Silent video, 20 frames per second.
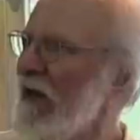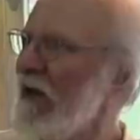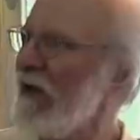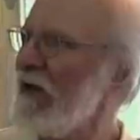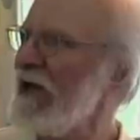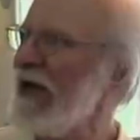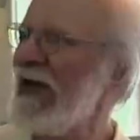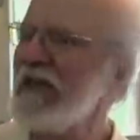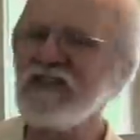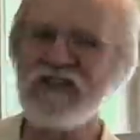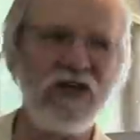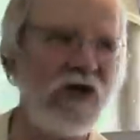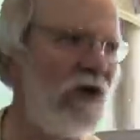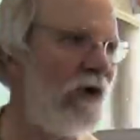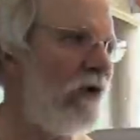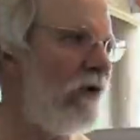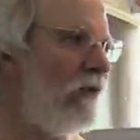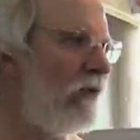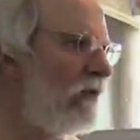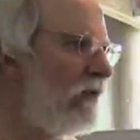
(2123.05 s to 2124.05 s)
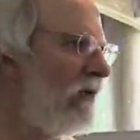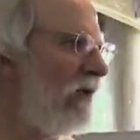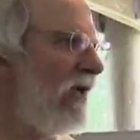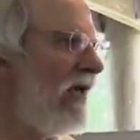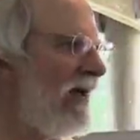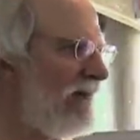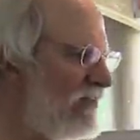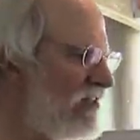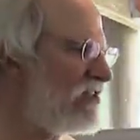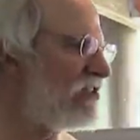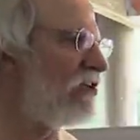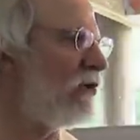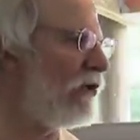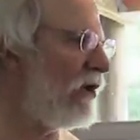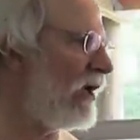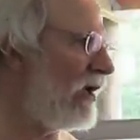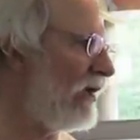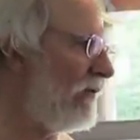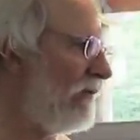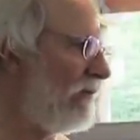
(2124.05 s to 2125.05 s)
Okay, so heavy
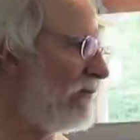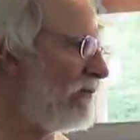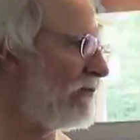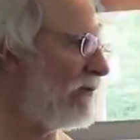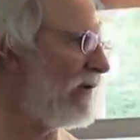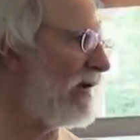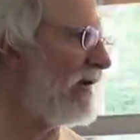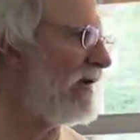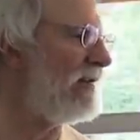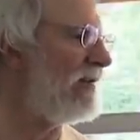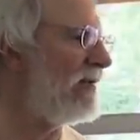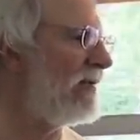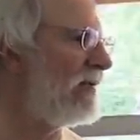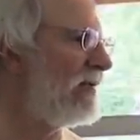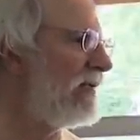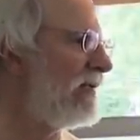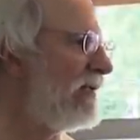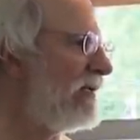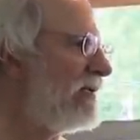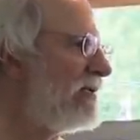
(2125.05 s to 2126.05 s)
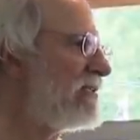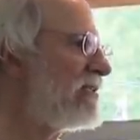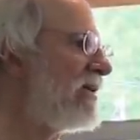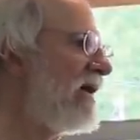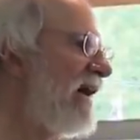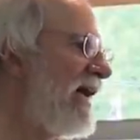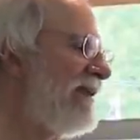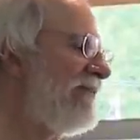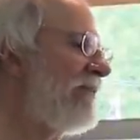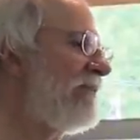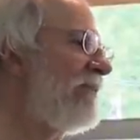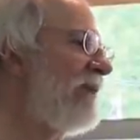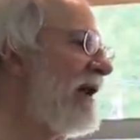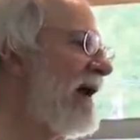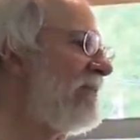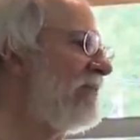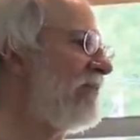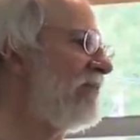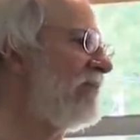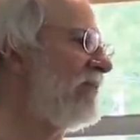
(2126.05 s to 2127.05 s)
soil, right? It's kind of a
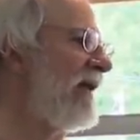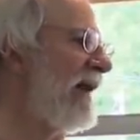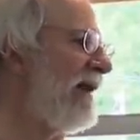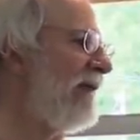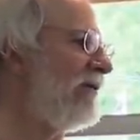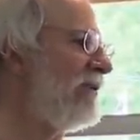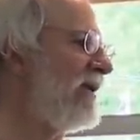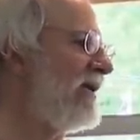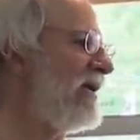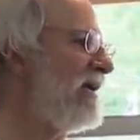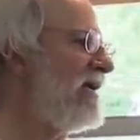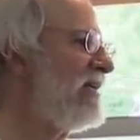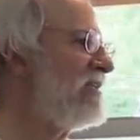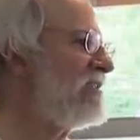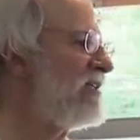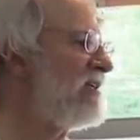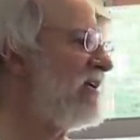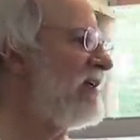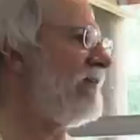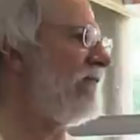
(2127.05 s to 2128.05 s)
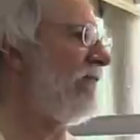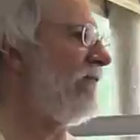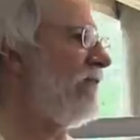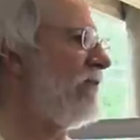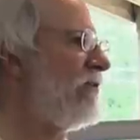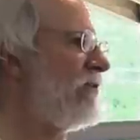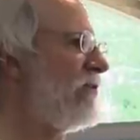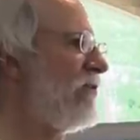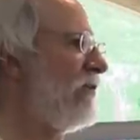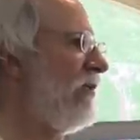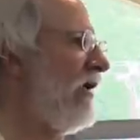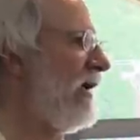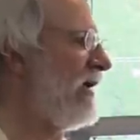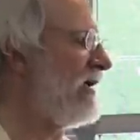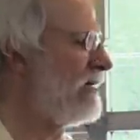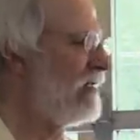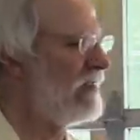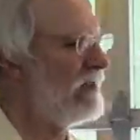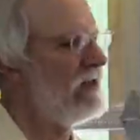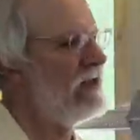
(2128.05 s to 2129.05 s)
problem nowadays if you're
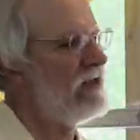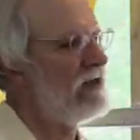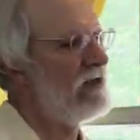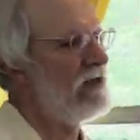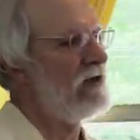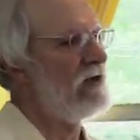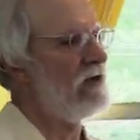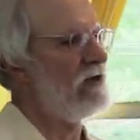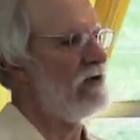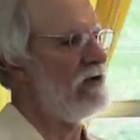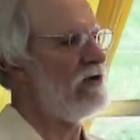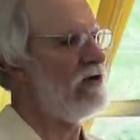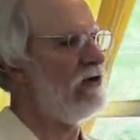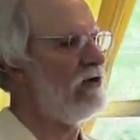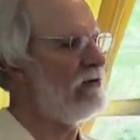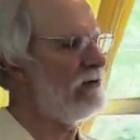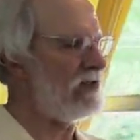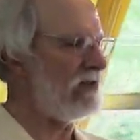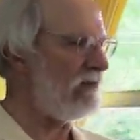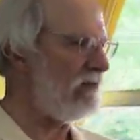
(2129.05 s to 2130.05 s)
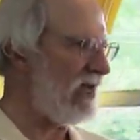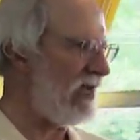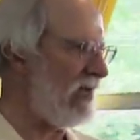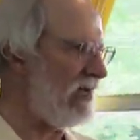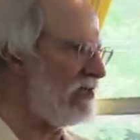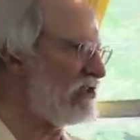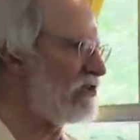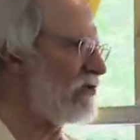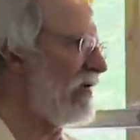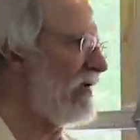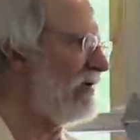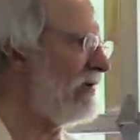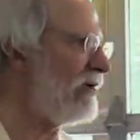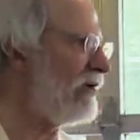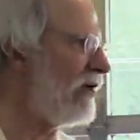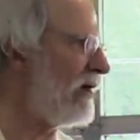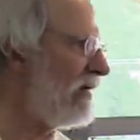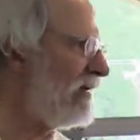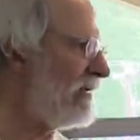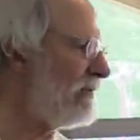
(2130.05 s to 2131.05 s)
like going with the main trend in
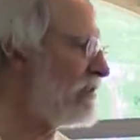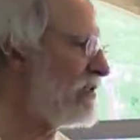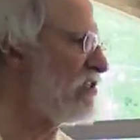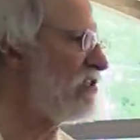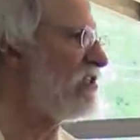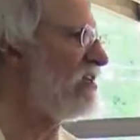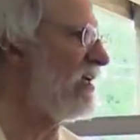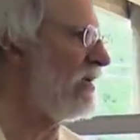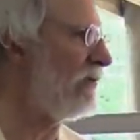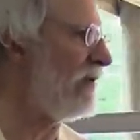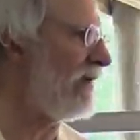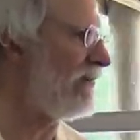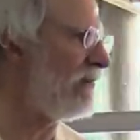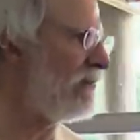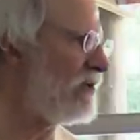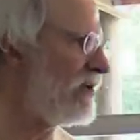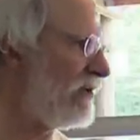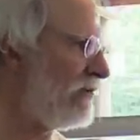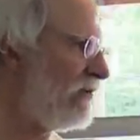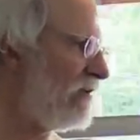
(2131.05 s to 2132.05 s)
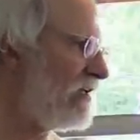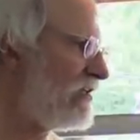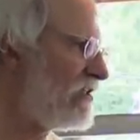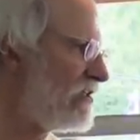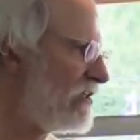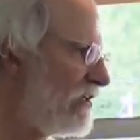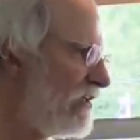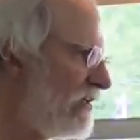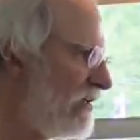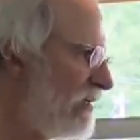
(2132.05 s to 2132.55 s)
gardening, which is to get away from tillage.